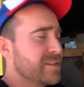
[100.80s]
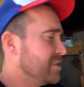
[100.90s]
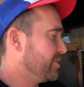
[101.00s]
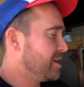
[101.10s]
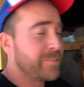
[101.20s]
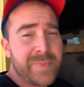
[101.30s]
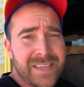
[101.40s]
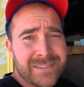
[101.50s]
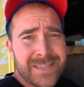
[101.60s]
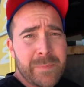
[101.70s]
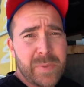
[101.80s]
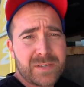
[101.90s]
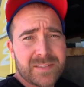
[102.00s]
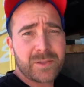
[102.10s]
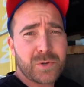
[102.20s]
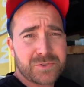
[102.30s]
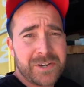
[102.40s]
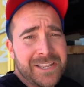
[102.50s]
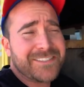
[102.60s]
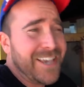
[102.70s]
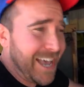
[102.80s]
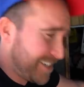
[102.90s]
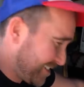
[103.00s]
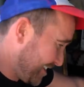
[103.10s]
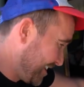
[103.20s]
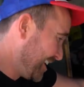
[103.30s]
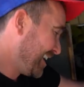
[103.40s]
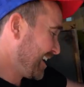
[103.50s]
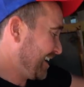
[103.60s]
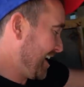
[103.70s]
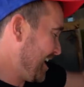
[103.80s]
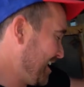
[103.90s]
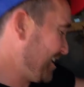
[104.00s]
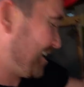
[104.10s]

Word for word: So I ended up making $10 on the whole transaction. And